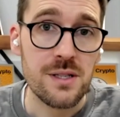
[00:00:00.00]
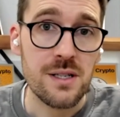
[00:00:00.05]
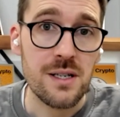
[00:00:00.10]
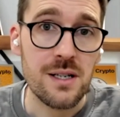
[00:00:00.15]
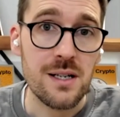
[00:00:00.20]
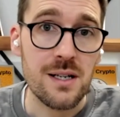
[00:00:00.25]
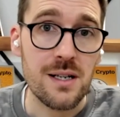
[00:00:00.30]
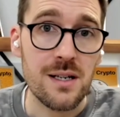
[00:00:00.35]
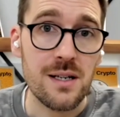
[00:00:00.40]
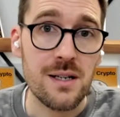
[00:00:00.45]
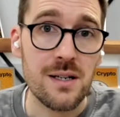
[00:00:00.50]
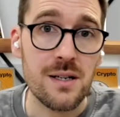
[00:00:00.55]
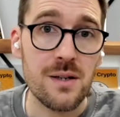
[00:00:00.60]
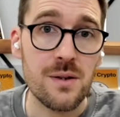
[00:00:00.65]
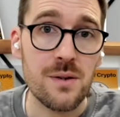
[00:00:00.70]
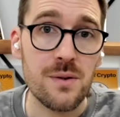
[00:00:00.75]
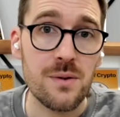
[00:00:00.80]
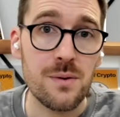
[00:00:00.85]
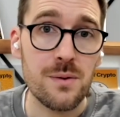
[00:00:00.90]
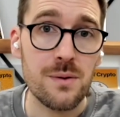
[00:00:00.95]

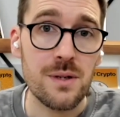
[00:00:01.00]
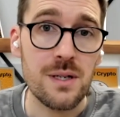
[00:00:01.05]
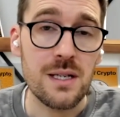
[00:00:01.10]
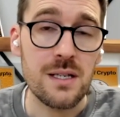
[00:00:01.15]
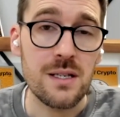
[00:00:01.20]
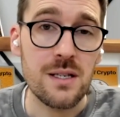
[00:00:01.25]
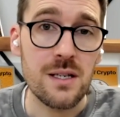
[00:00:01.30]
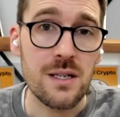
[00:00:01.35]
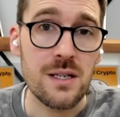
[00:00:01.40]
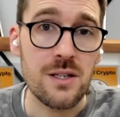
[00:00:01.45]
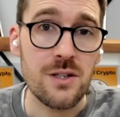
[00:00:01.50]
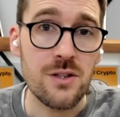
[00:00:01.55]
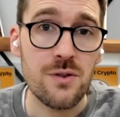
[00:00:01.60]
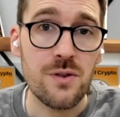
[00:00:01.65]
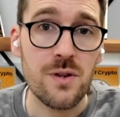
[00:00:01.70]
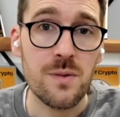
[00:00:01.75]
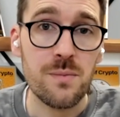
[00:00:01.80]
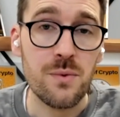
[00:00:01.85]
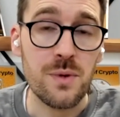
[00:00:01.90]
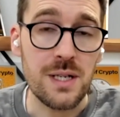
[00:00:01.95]
in
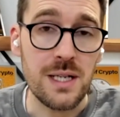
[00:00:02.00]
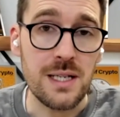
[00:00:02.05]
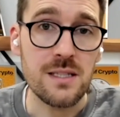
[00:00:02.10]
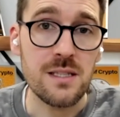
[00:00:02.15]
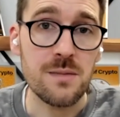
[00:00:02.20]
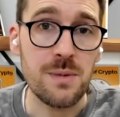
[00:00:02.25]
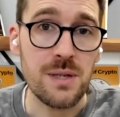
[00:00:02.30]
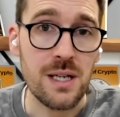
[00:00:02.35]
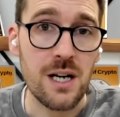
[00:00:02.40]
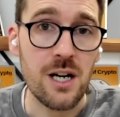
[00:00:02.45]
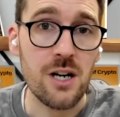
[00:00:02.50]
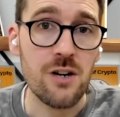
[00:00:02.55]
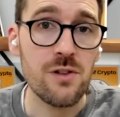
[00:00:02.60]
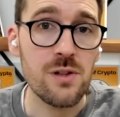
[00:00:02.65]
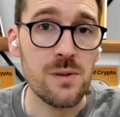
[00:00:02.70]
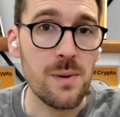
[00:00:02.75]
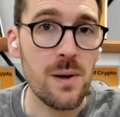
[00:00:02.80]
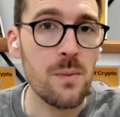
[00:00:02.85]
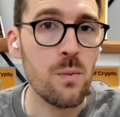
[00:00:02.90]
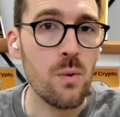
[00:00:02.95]
Europe, we need to be careful
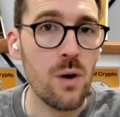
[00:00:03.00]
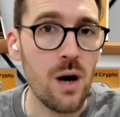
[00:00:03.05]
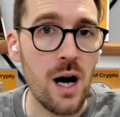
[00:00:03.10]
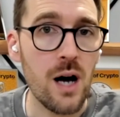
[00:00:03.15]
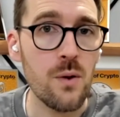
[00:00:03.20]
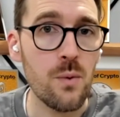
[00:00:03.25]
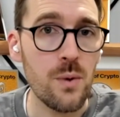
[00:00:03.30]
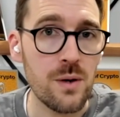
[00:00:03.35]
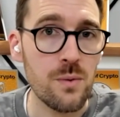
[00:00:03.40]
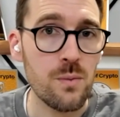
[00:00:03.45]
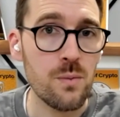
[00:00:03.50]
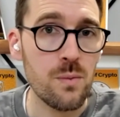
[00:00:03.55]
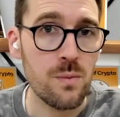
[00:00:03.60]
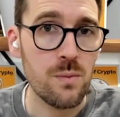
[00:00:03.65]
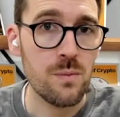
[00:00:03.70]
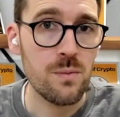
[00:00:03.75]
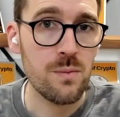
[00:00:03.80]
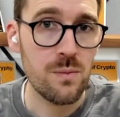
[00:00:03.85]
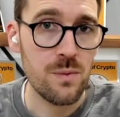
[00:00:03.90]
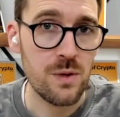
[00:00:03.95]
about
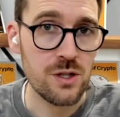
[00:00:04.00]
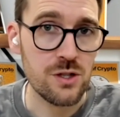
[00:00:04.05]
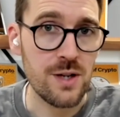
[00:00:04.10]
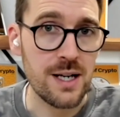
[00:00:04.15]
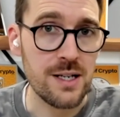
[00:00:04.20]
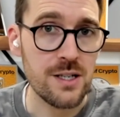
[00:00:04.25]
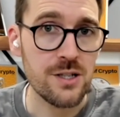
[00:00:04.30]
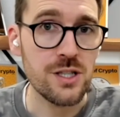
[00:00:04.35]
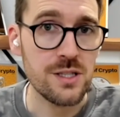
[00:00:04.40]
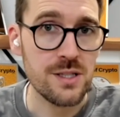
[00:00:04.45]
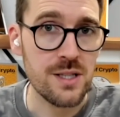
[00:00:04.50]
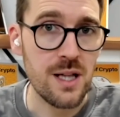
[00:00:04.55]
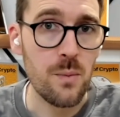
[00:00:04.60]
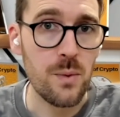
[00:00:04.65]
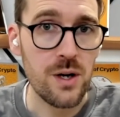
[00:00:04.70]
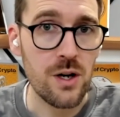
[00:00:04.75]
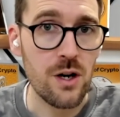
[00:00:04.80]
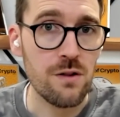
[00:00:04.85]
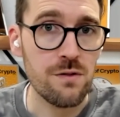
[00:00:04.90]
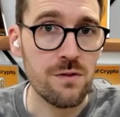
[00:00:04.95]
the strategies that
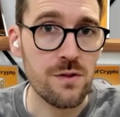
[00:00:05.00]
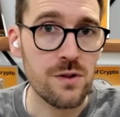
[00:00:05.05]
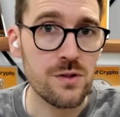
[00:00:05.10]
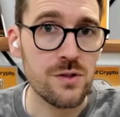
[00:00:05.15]
we offer.